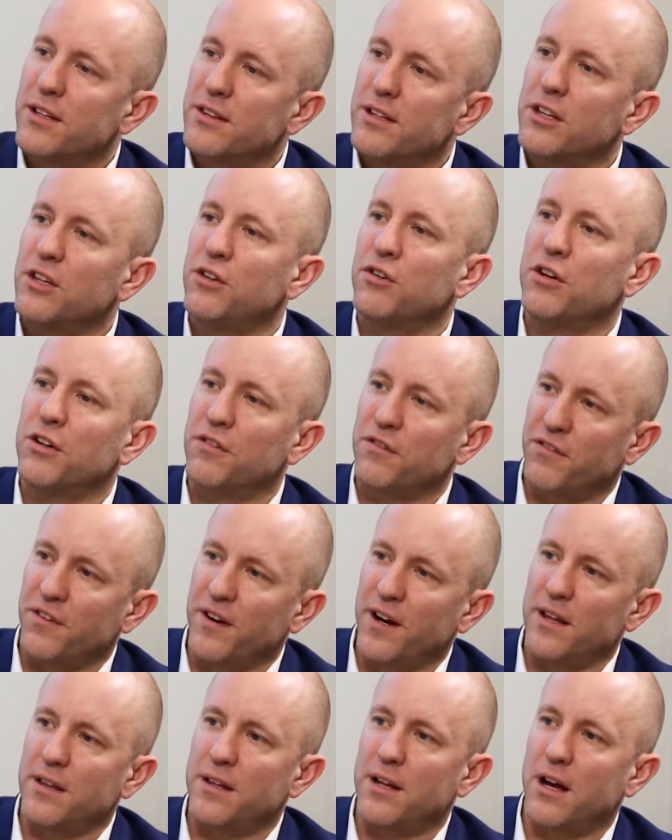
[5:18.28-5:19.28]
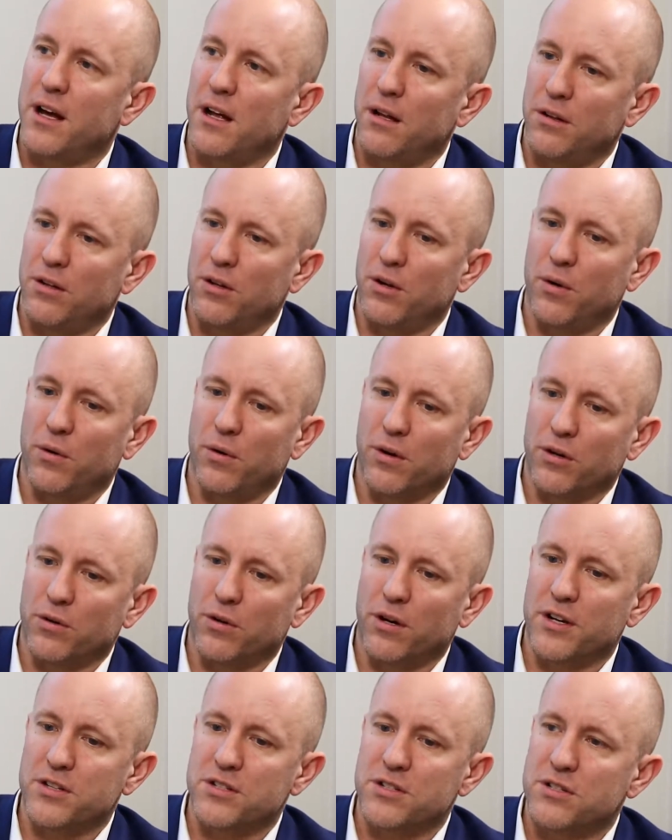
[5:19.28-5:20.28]
So I think you can find that though
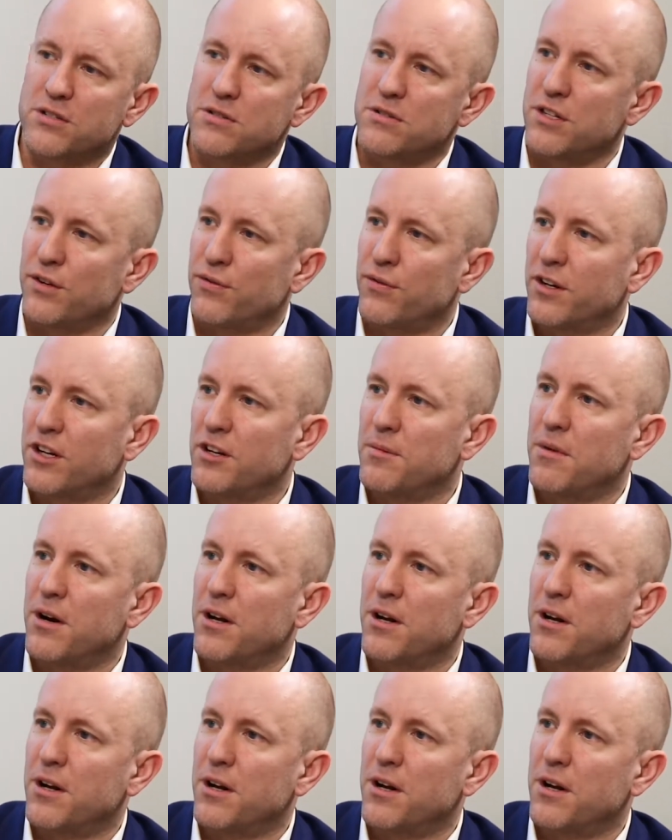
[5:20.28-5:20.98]
across different